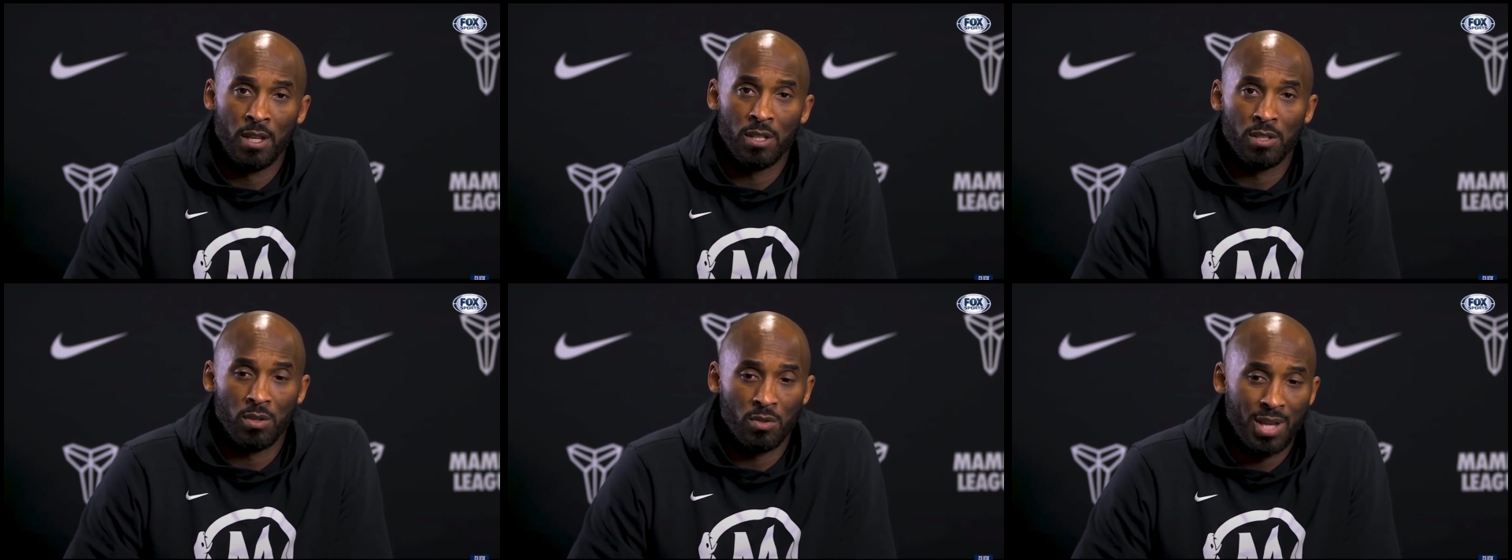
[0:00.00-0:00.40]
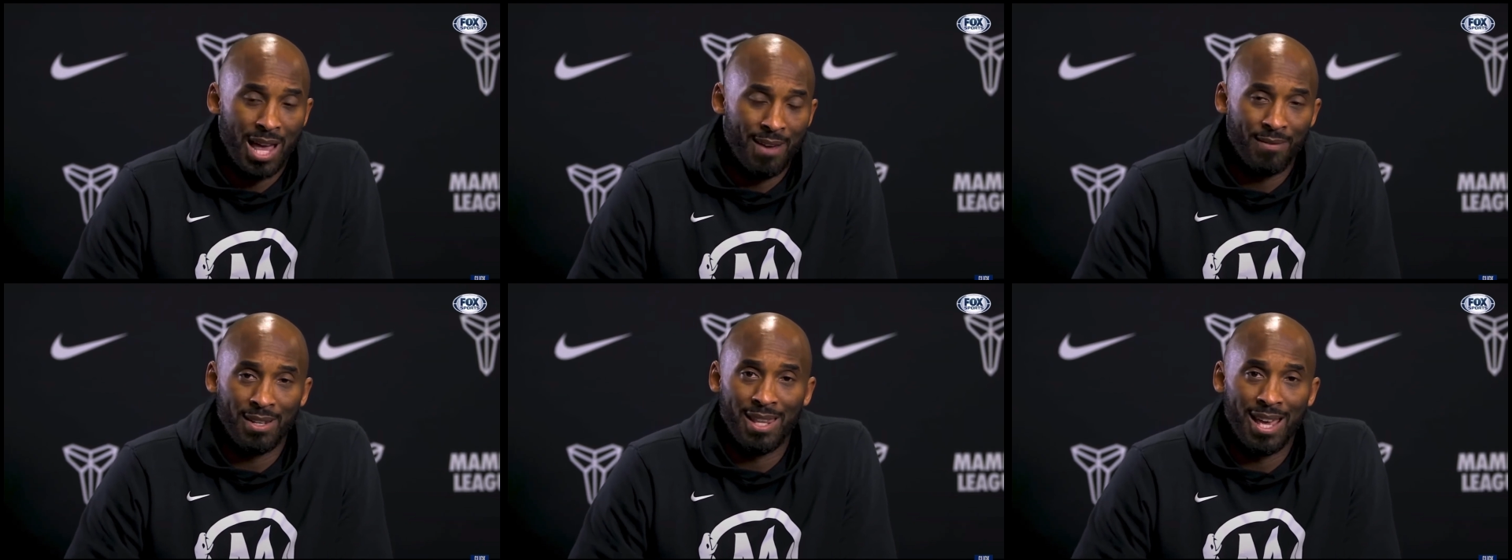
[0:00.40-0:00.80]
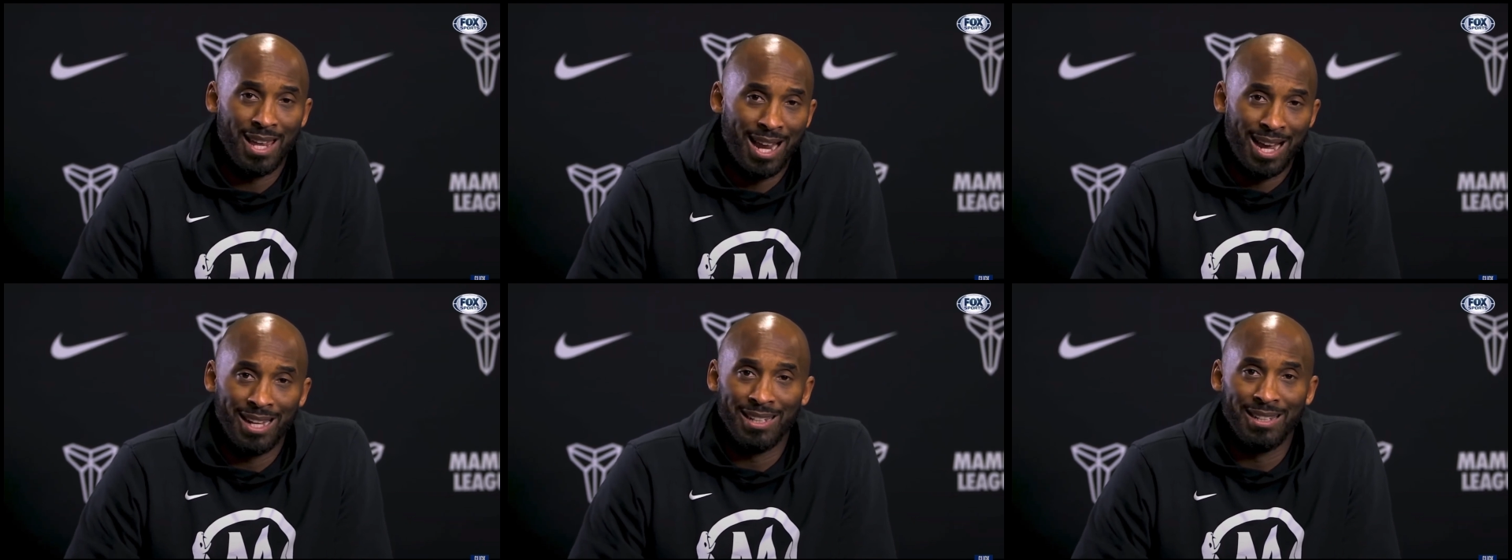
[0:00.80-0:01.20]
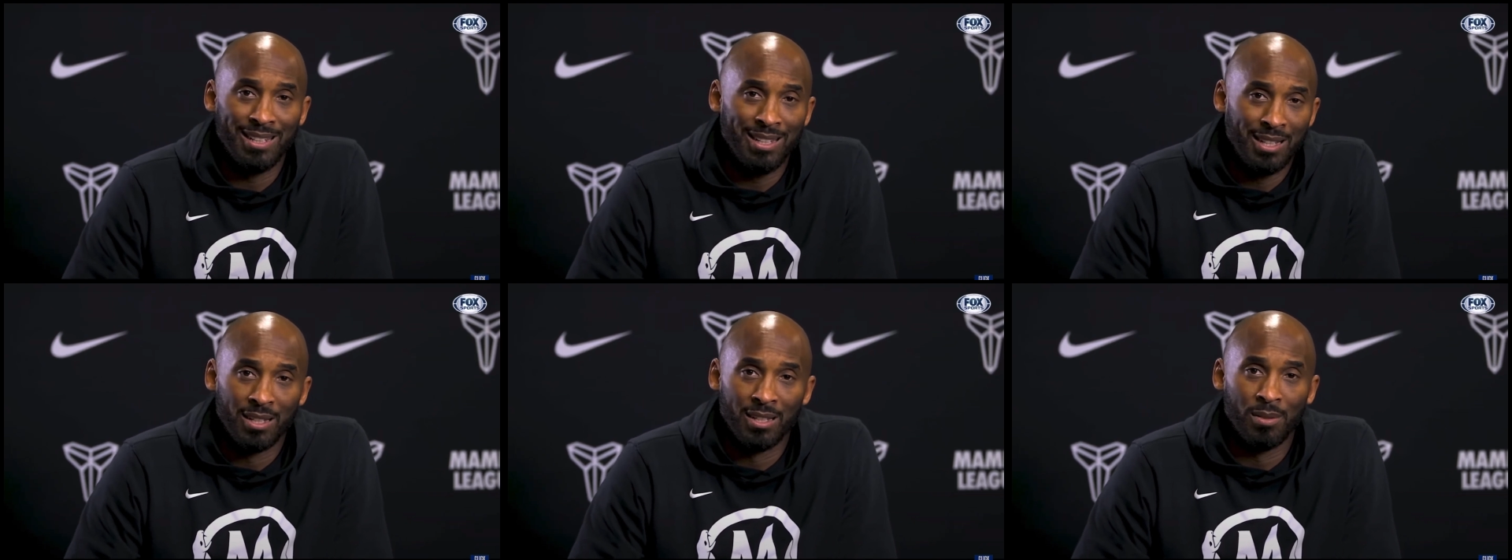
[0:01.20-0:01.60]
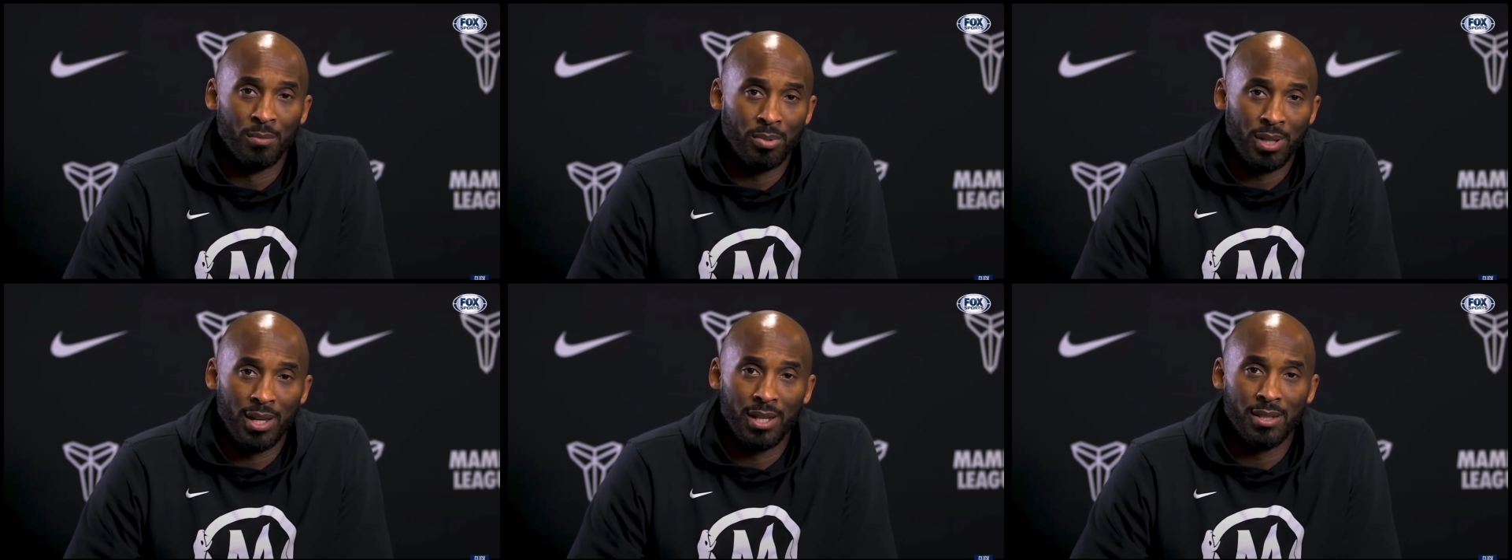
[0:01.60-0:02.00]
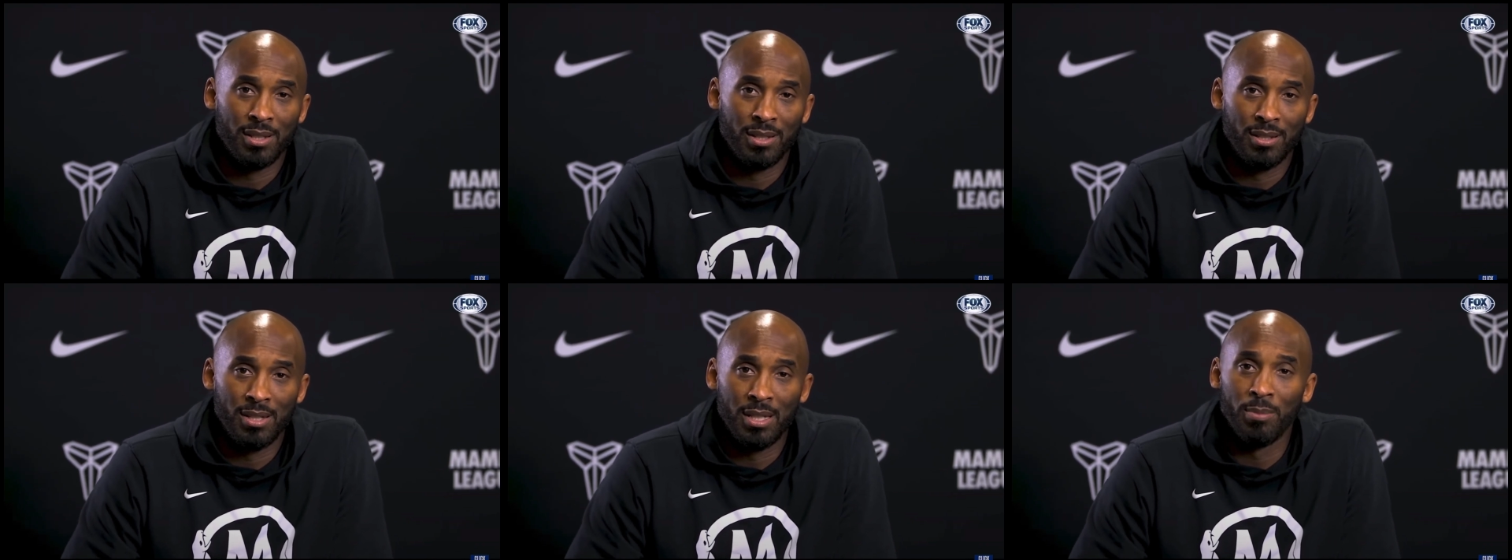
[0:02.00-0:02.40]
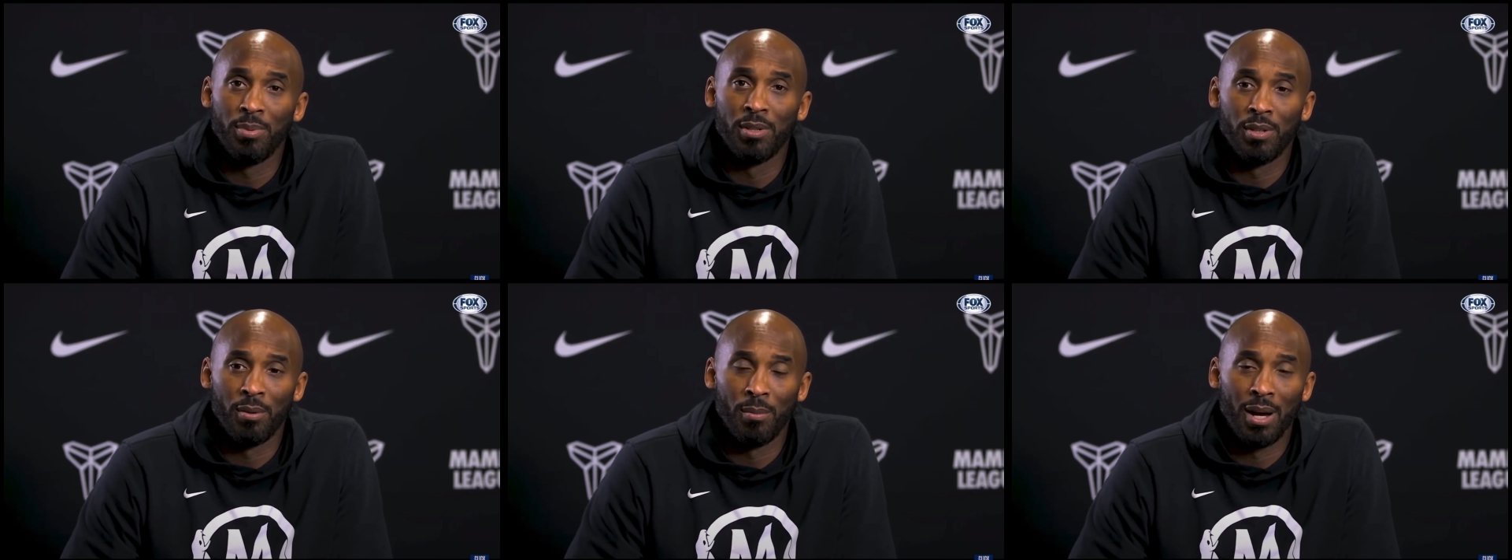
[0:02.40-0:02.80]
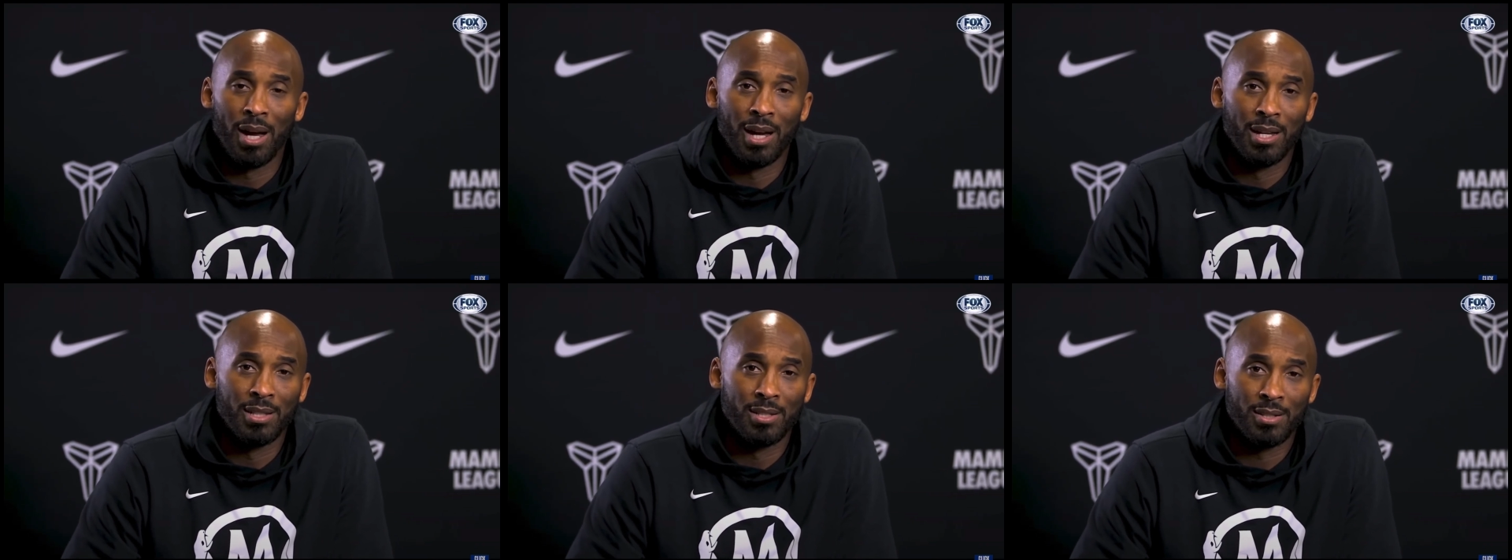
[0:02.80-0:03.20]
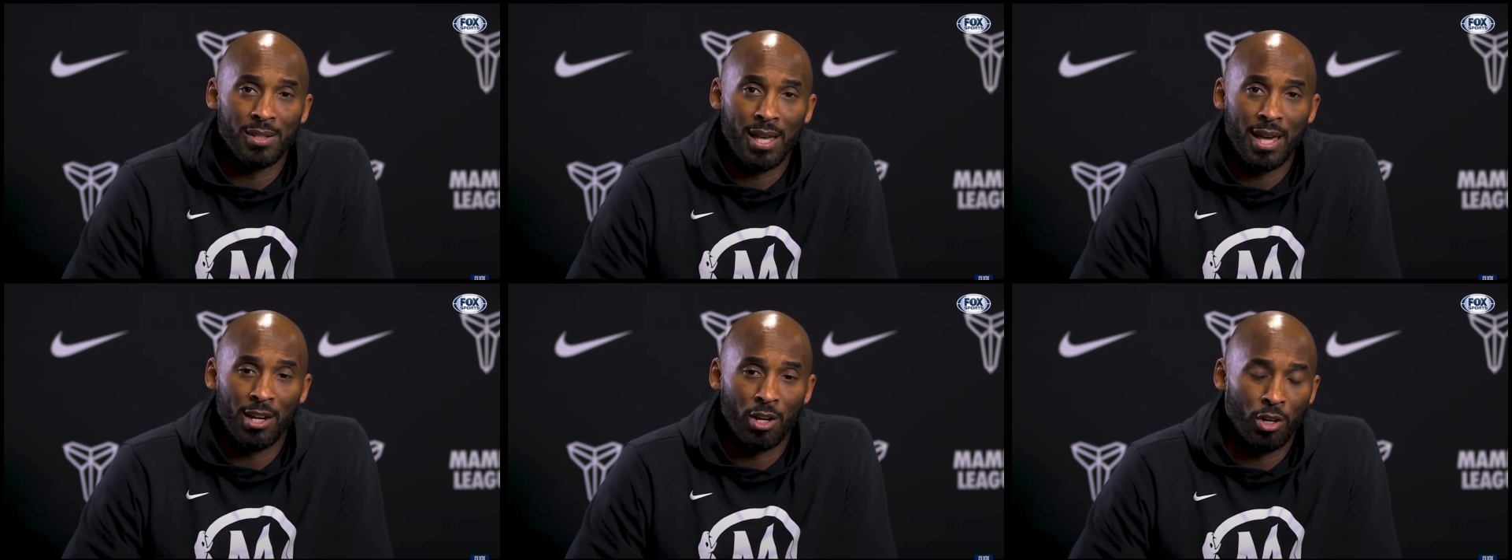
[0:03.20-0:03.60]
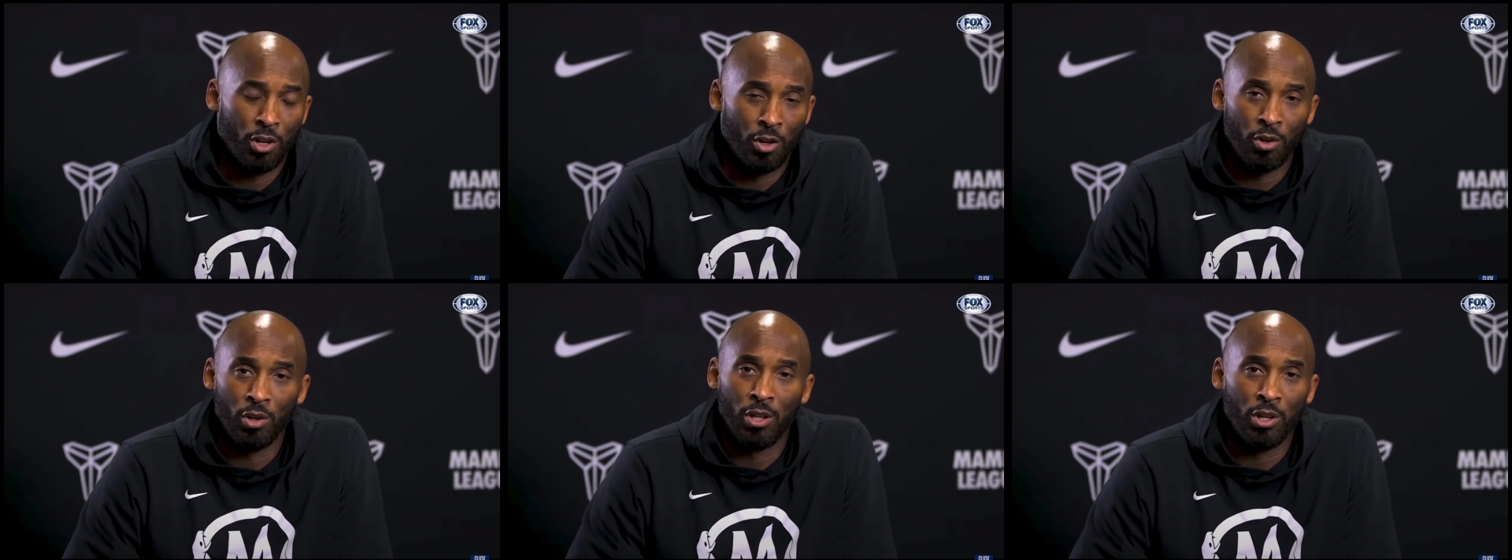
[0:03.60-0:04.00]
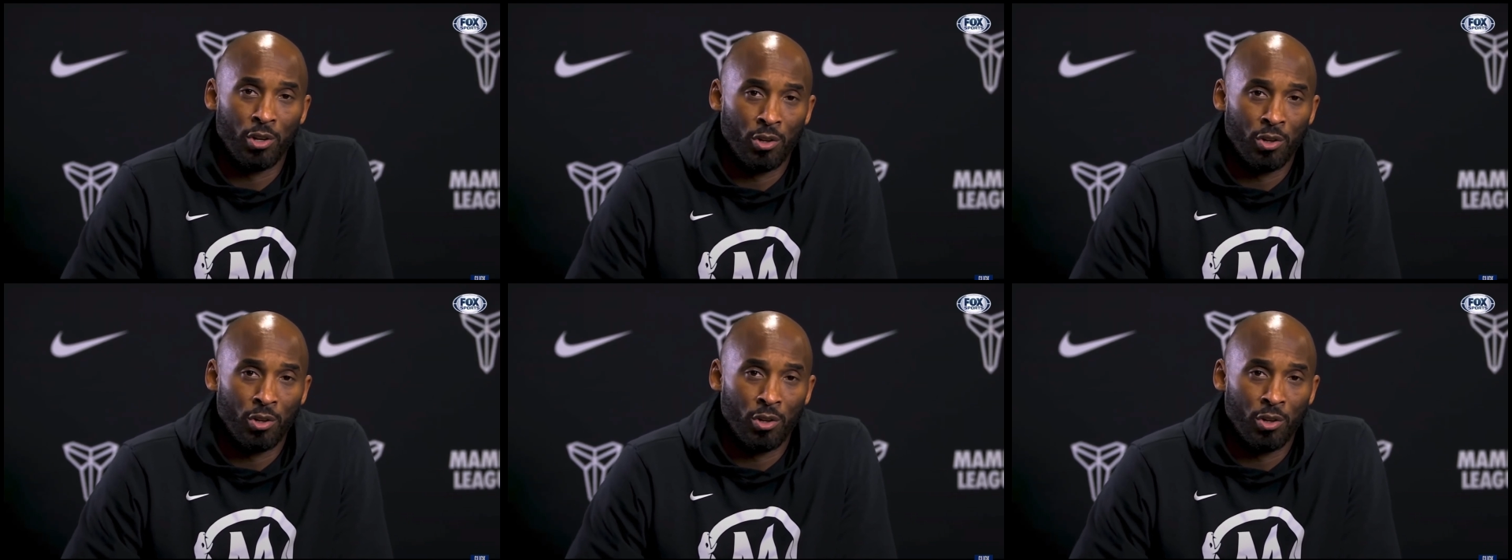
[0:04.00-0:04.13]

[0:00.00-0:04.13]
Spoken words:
So it's having that idea implanted deep in their minds at an early,